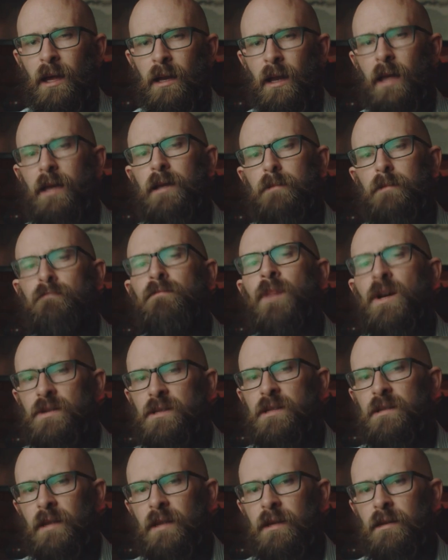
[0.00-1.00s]
like
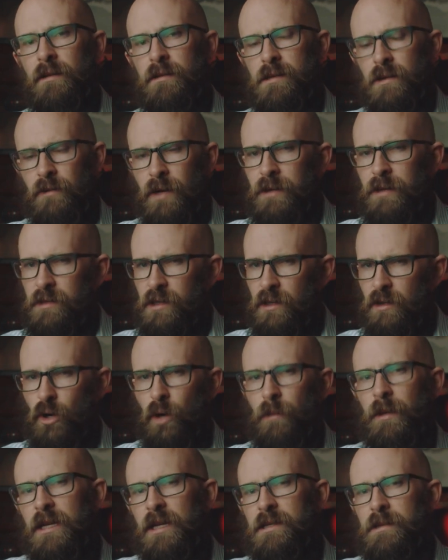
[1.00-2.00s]
most things surrounding
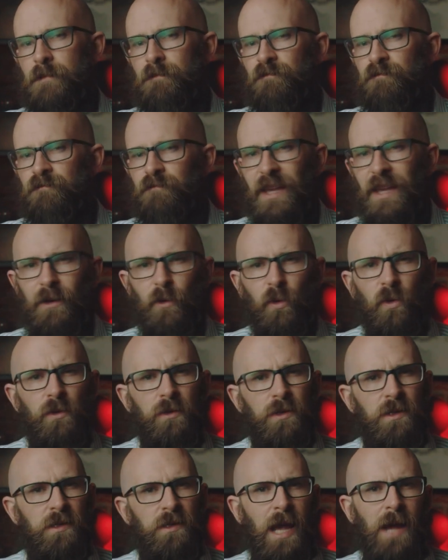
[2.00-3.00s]
communism, it
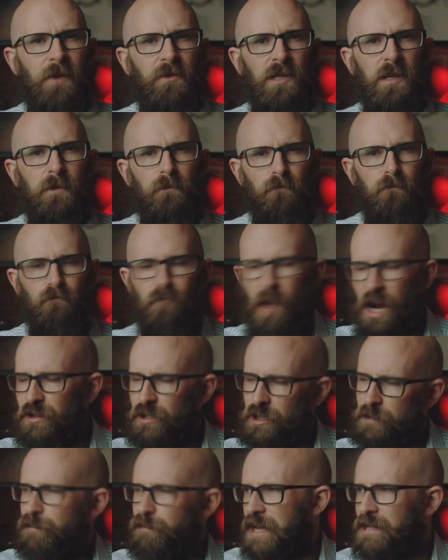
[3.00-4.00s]
all sounded
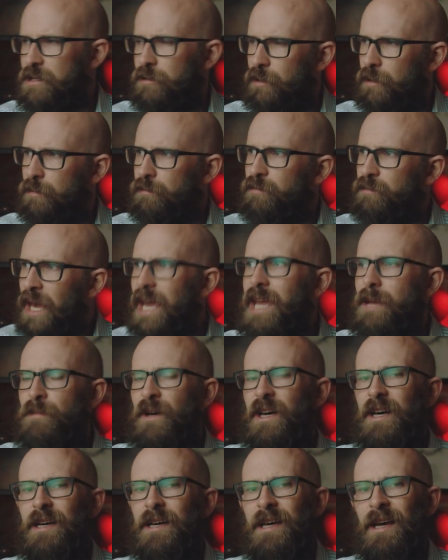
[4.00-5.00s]
much better on
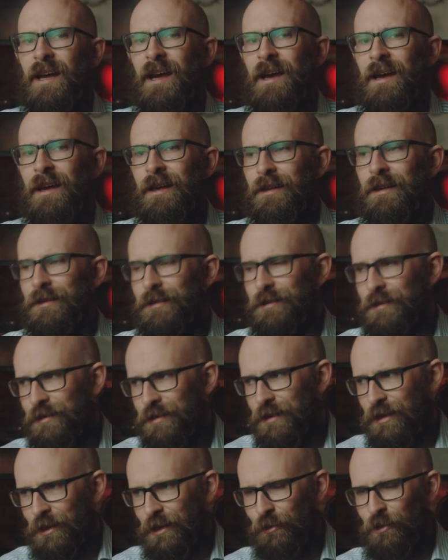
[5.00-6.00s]
paper
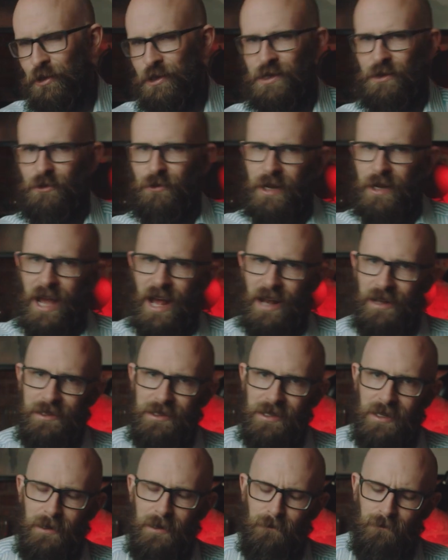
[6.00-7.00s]
than it was in
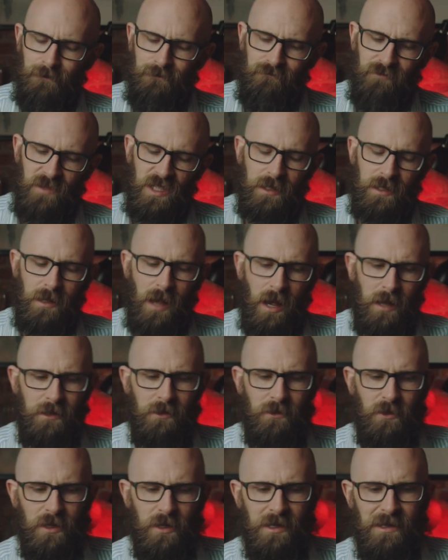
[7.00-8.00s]
reality.
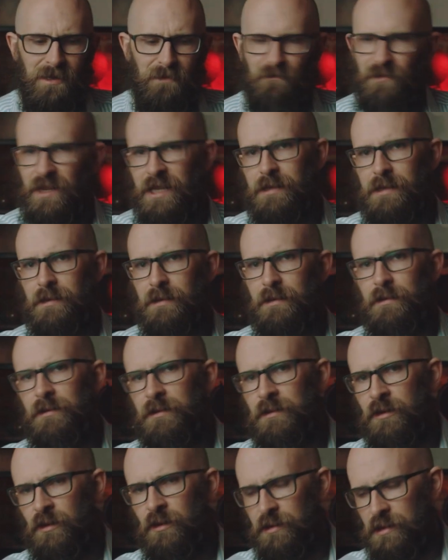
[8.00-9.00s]
Disastrous is
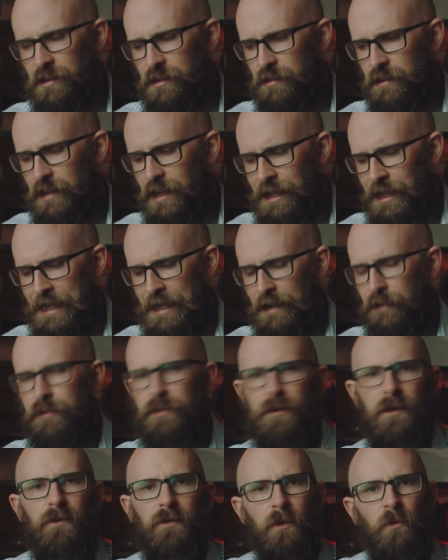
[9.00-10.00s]
not
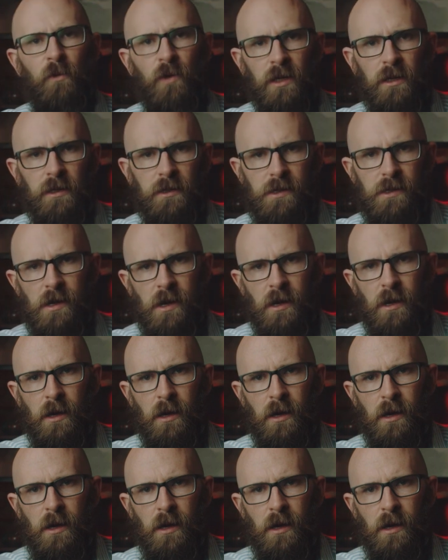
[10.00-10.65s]
enough of a word